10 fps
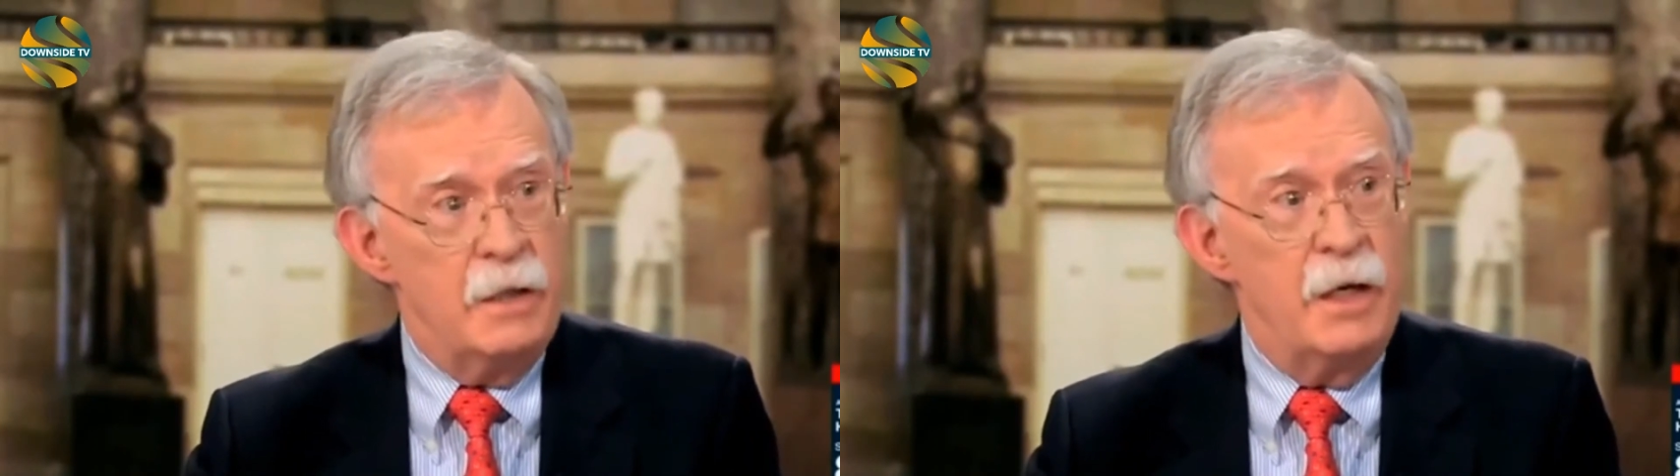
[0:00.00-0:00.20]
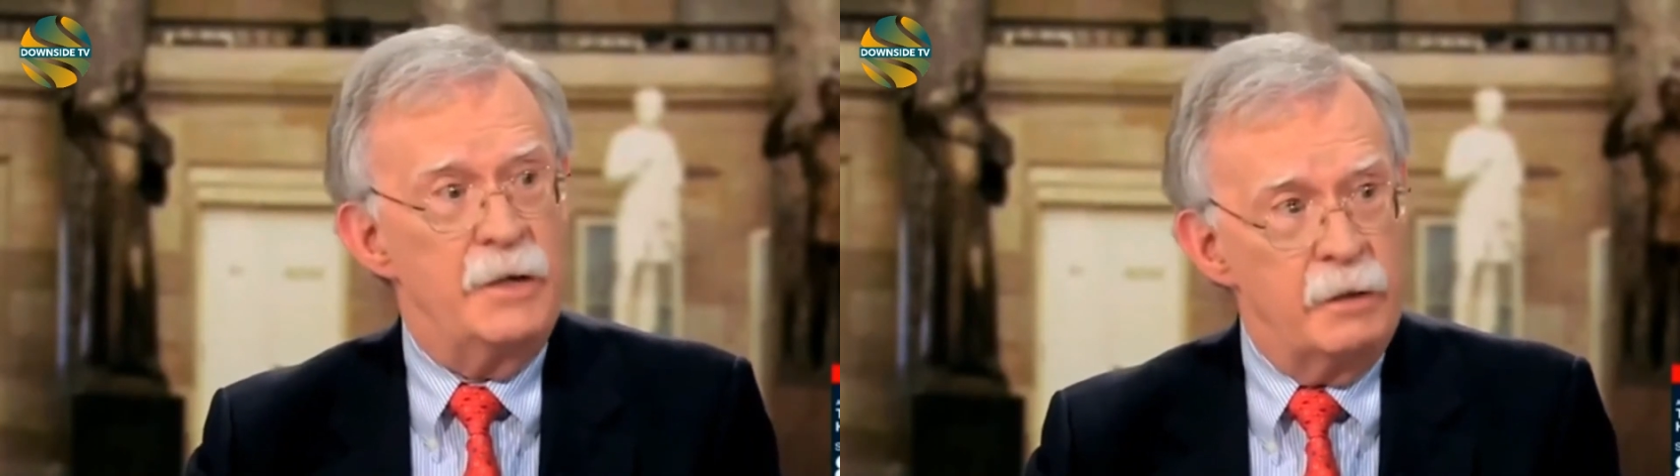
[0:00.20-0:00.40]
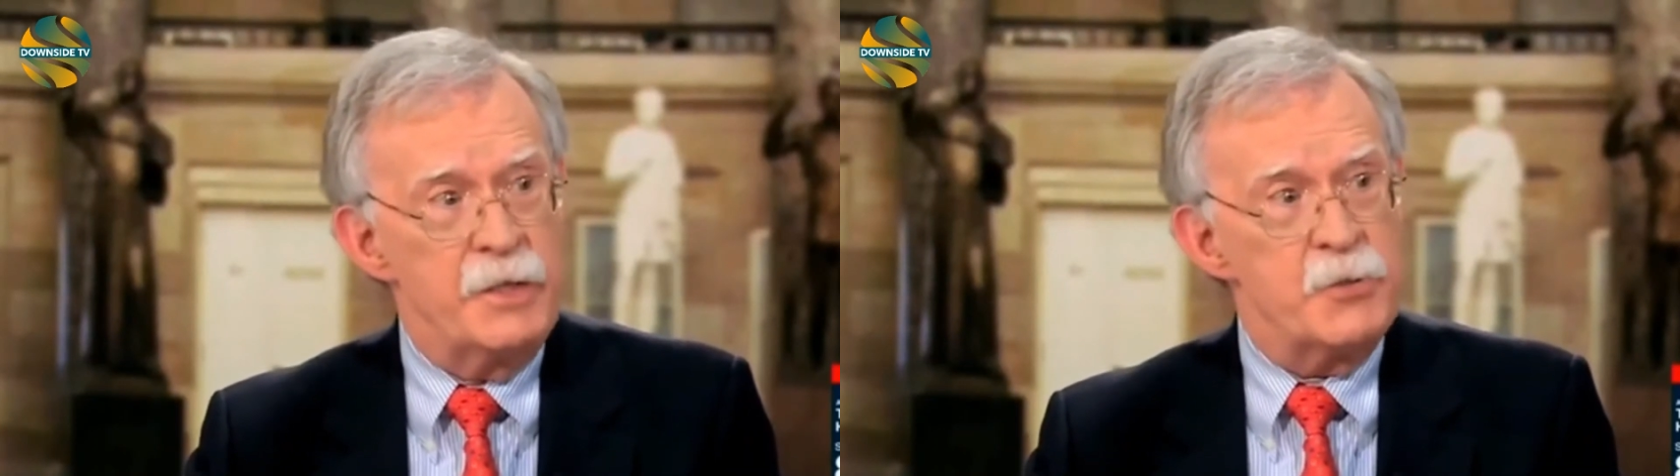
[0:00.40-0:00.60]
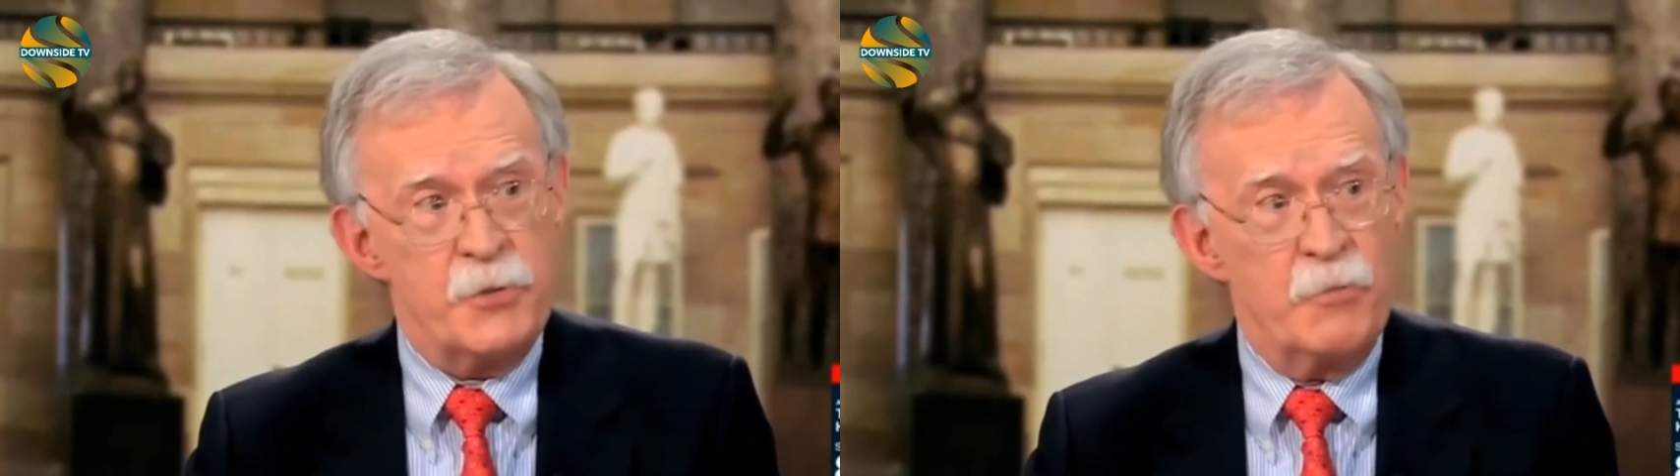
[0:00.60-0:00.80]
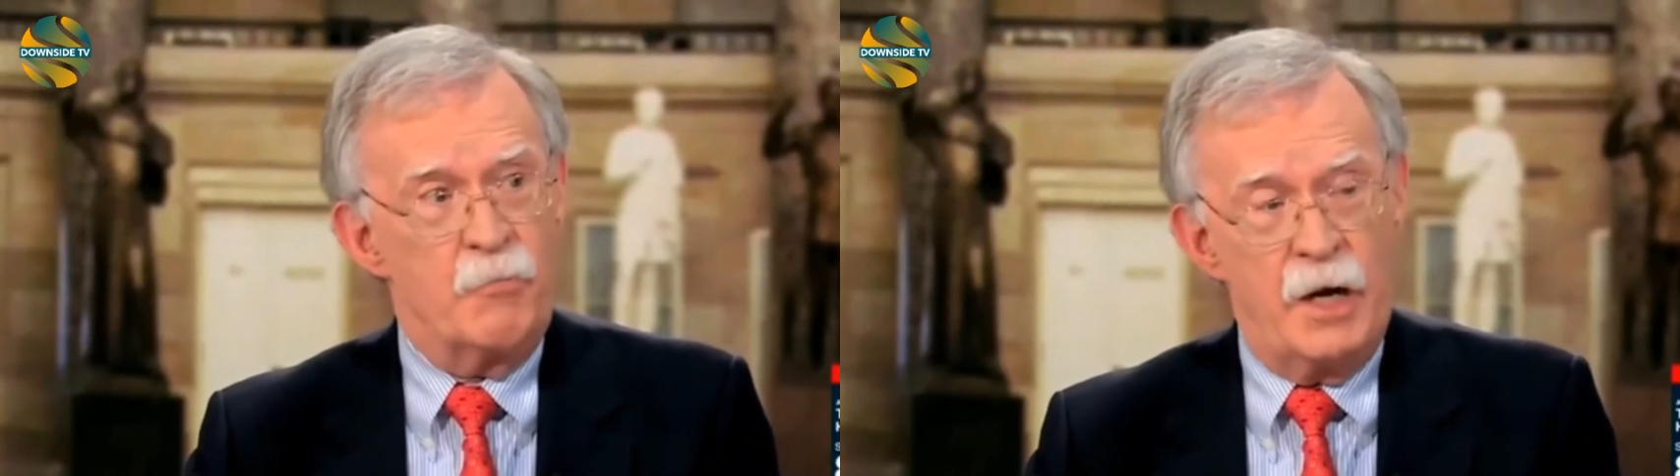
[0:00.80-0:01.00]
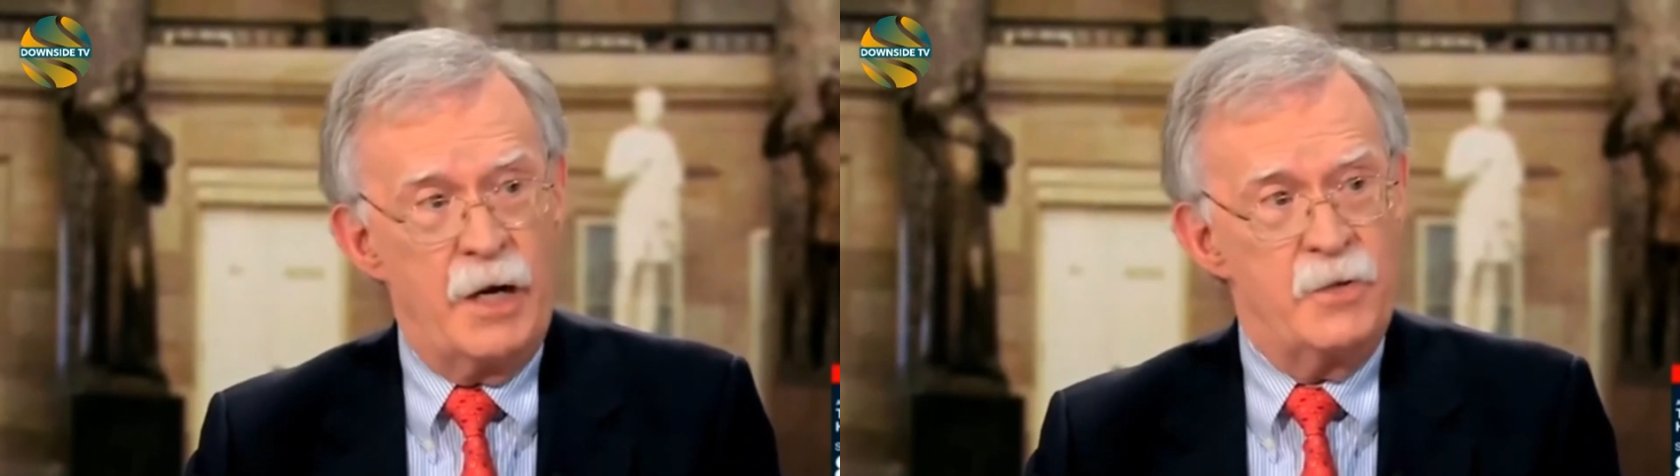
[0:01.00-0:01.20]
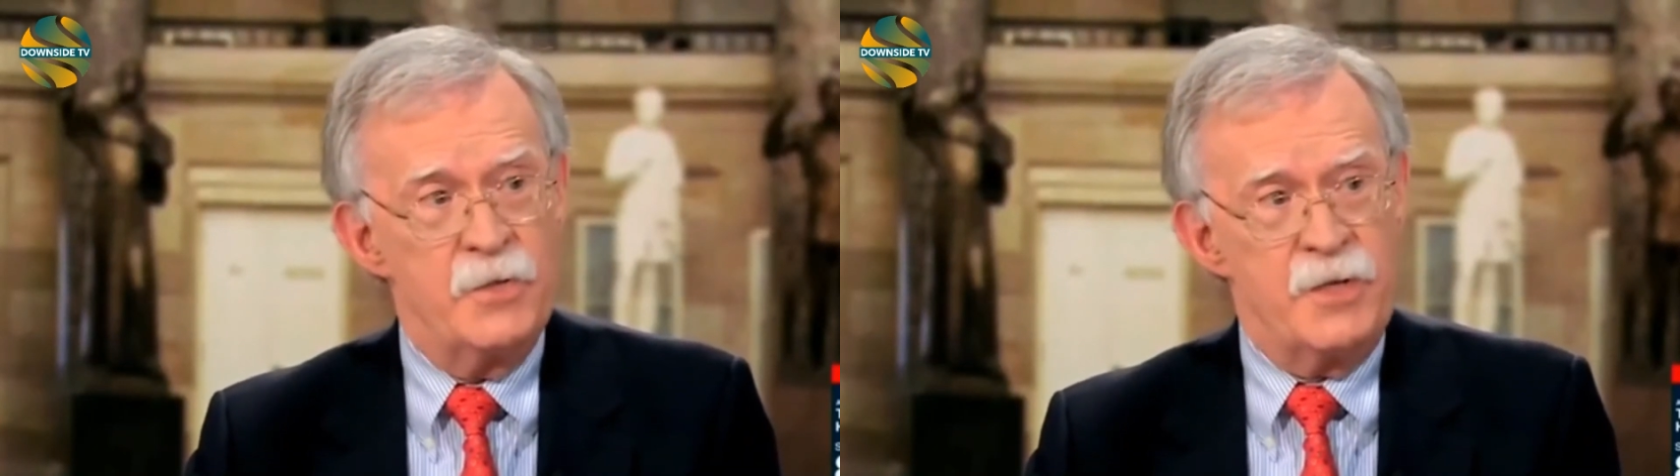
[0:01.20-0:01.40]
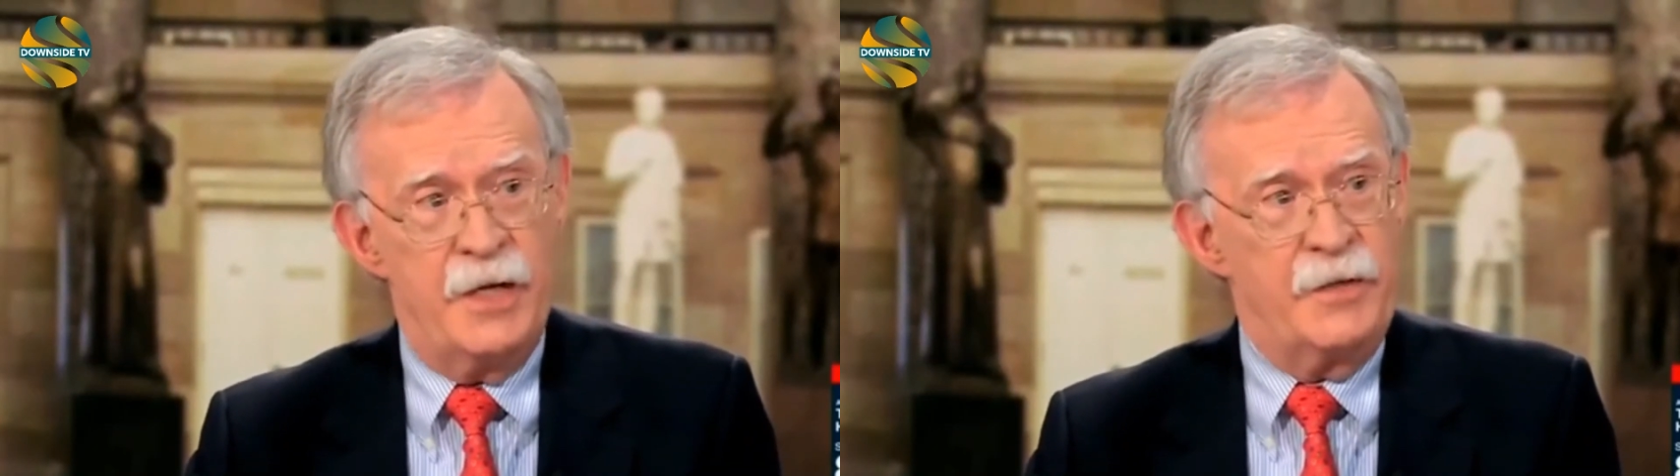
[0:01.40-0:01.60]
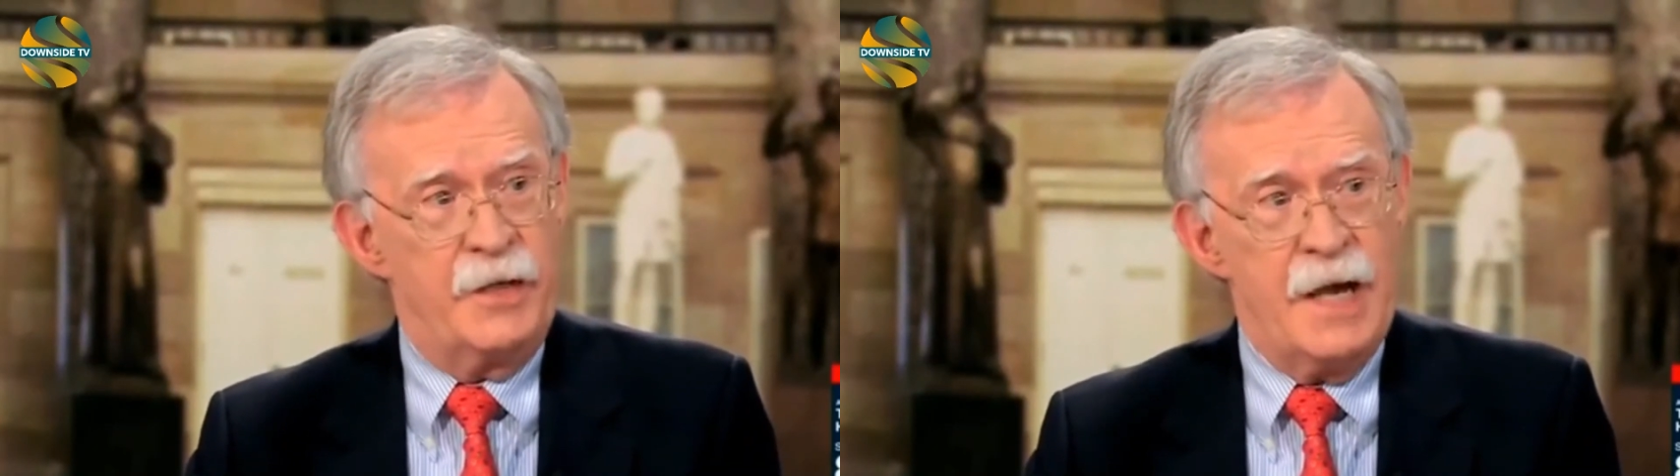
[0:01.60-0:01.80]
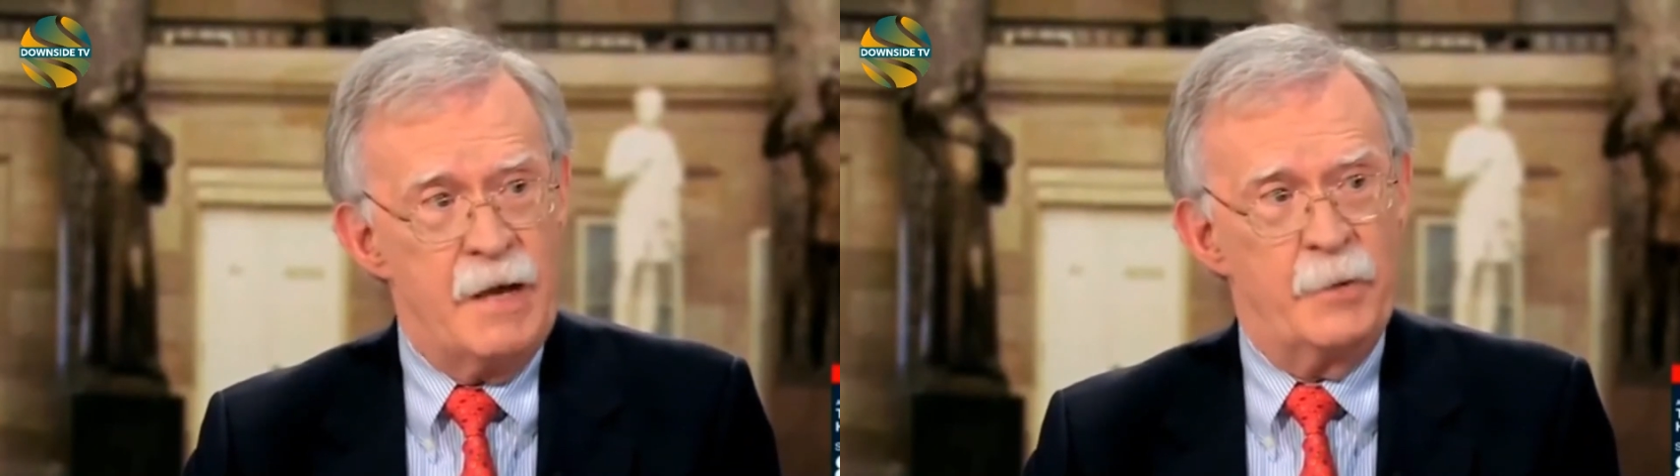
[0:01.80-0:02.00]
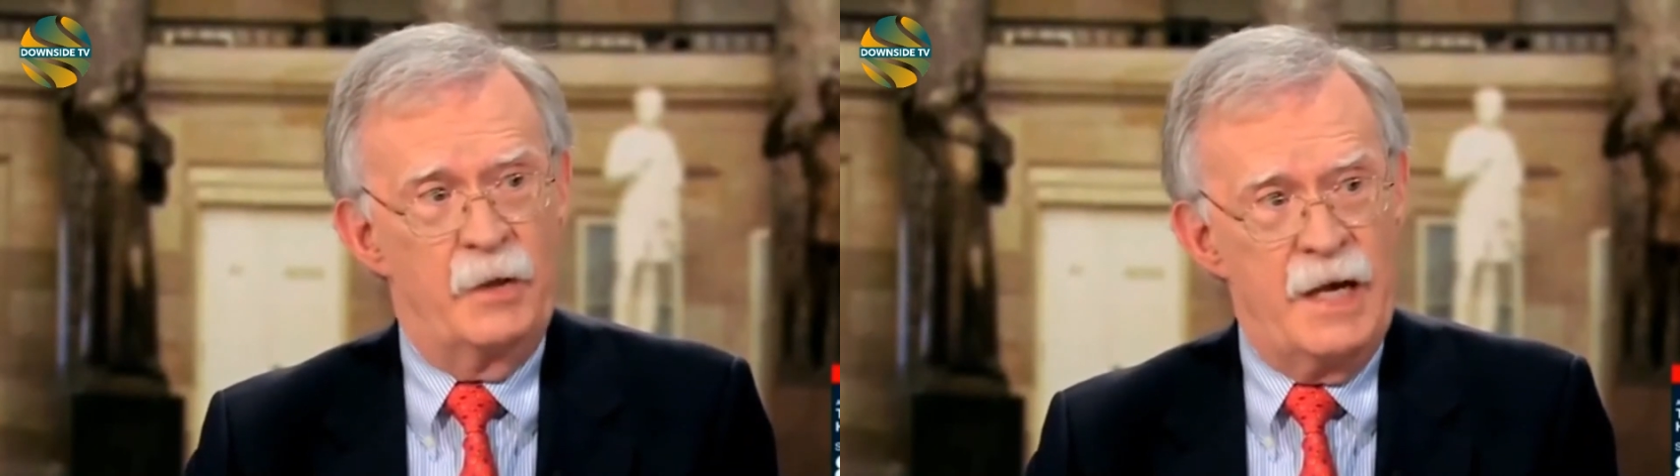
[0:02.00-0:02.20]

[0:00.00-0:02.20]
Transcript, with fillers: unleash the rioters at the Capitol.